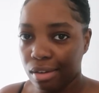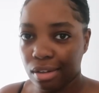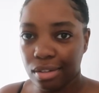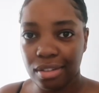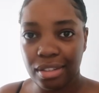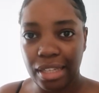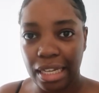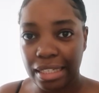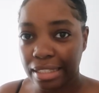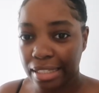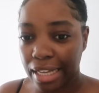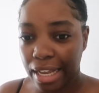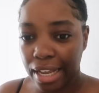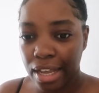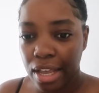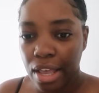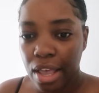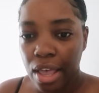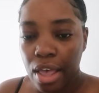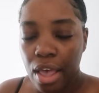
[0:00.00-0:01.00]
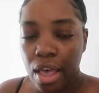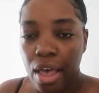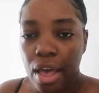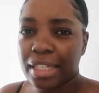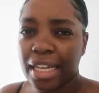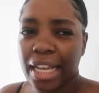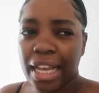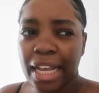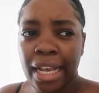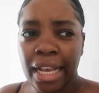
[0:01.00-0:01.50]
Saturday.
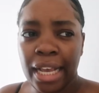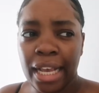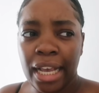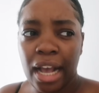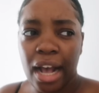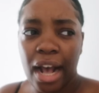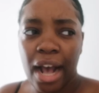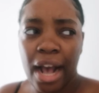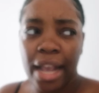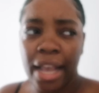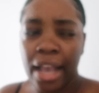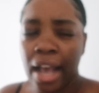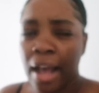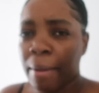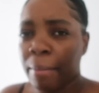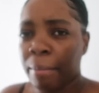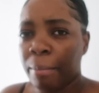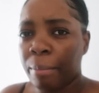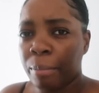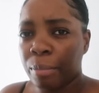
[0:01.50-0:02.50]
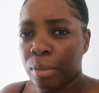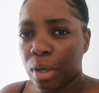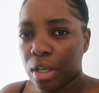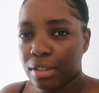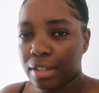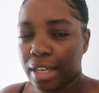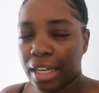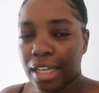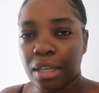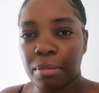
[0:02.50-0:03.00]
Today I am
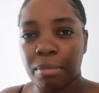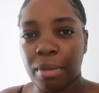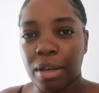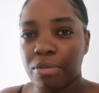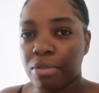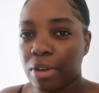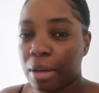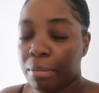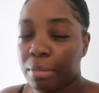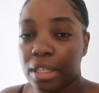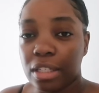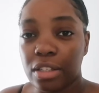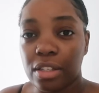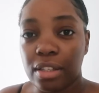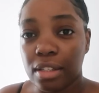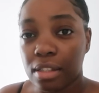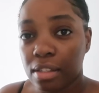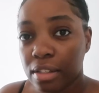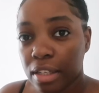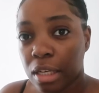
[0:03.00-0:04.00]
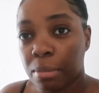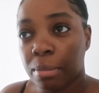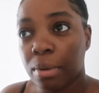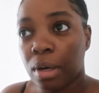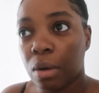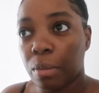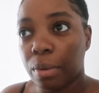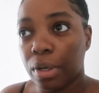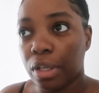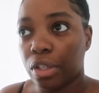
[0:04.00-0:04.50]
taking my family to the
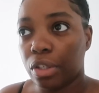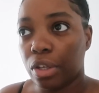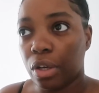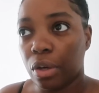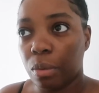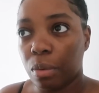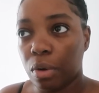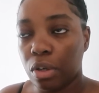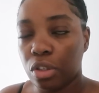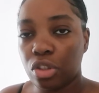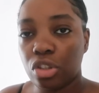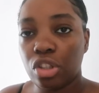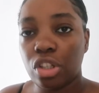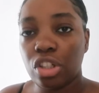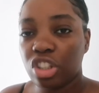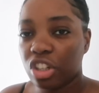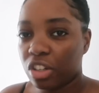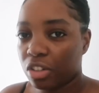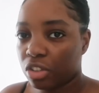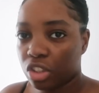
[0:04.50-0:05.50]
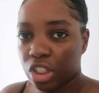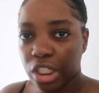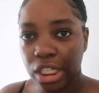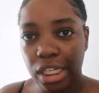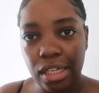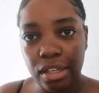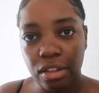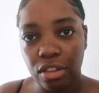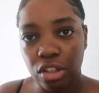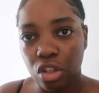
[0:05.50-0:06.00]
cinema. We're gonna go watch
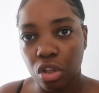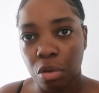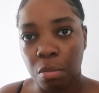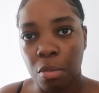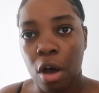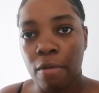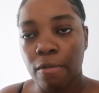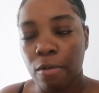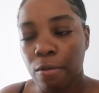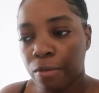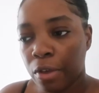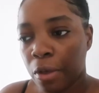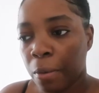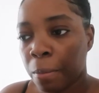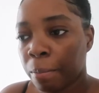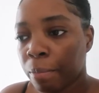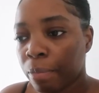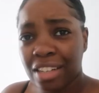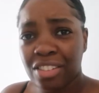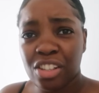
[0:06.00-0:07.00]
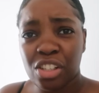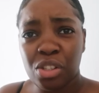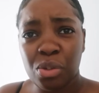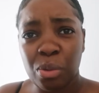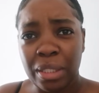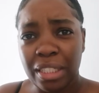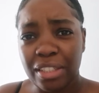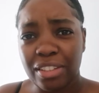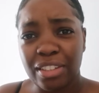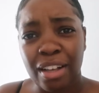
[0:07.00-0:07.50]
Shang-Chi, the new Marvel film. I just
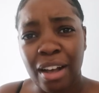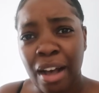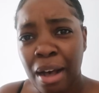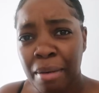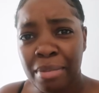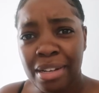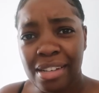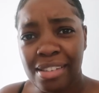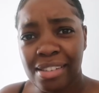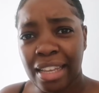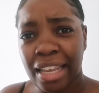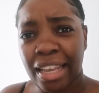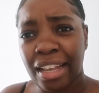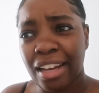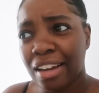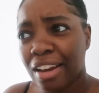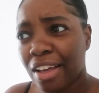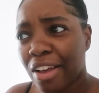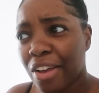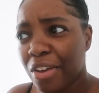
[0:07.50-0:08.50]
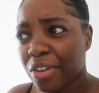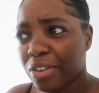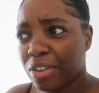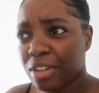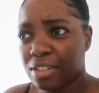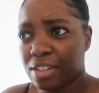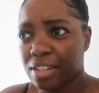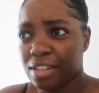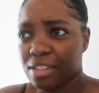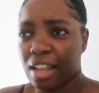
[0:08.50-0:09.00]
wanted to come and say hello
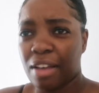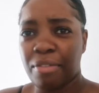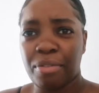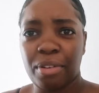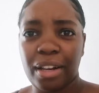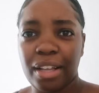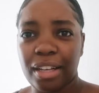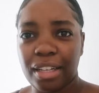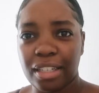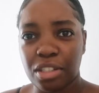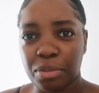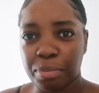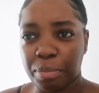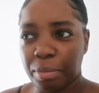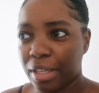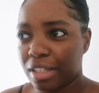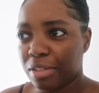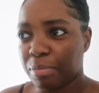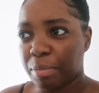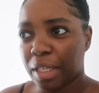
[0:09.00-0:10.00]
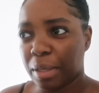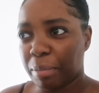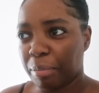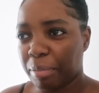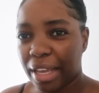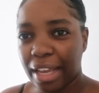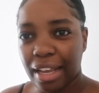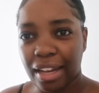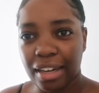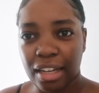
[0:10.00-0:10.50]
because it's, I feel like it's been a
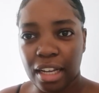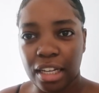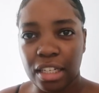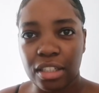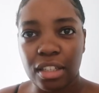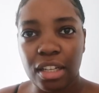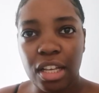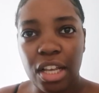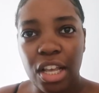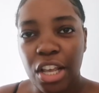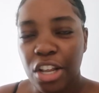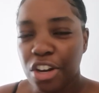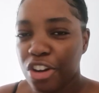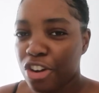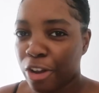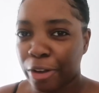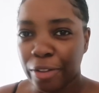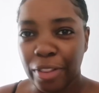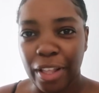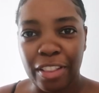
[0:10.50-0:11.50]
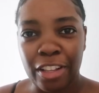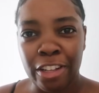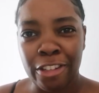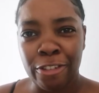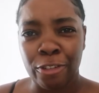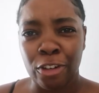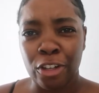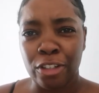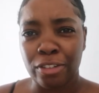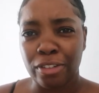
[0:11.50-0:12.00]
bit, and I know that this
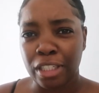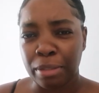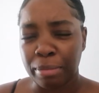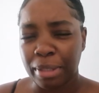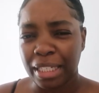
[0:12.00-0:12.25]
vlog's gonna